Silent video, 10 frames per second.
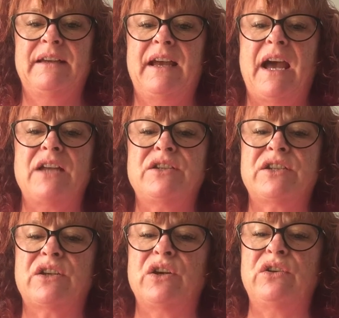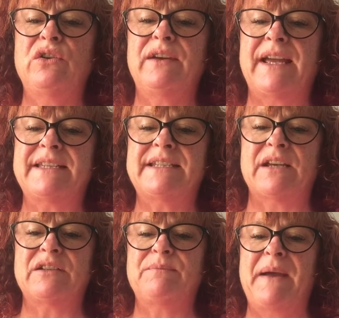I just could not get it
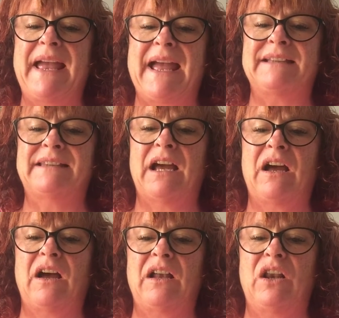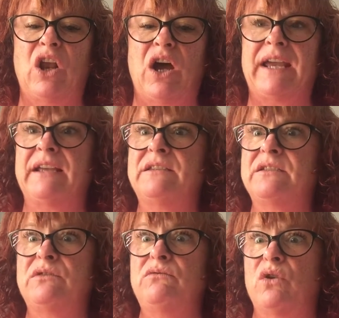out of my head that lions
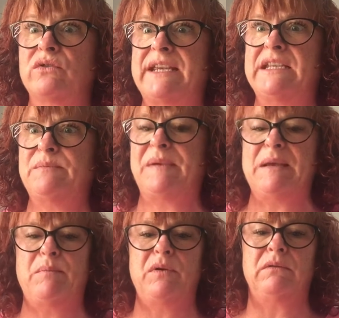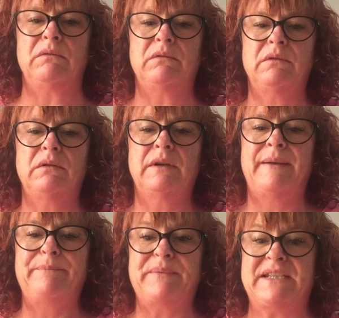do not eat people,
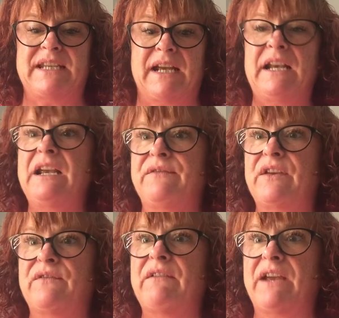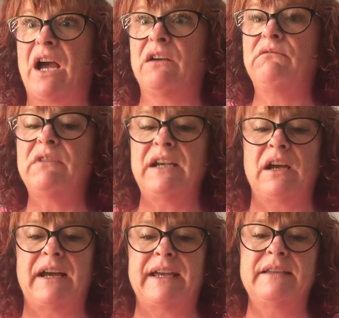particularly if they're very hungry
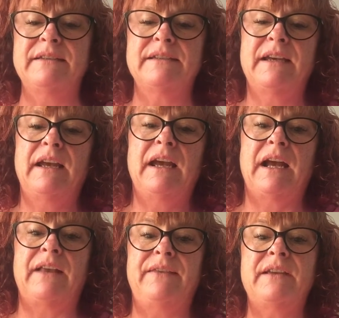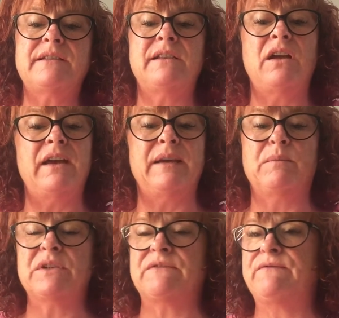lions, and this lion
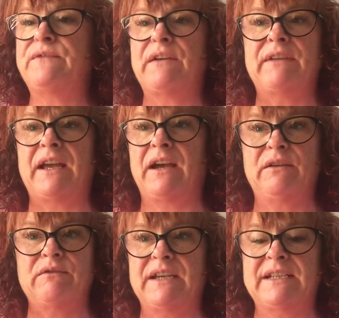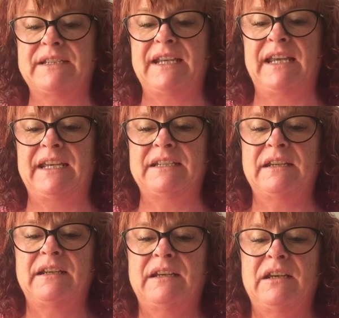was very hungry indeed.
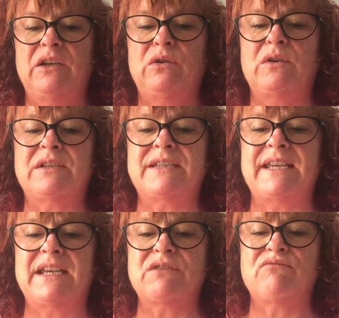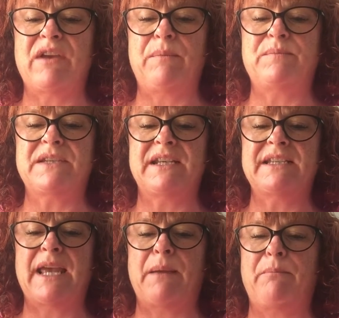You could see his ribs and
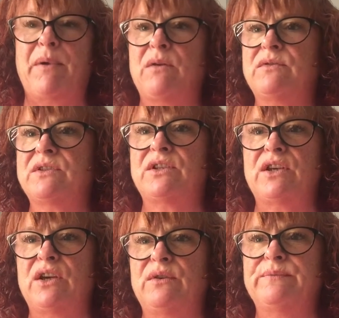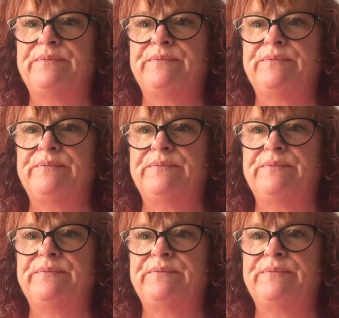his hip bones too.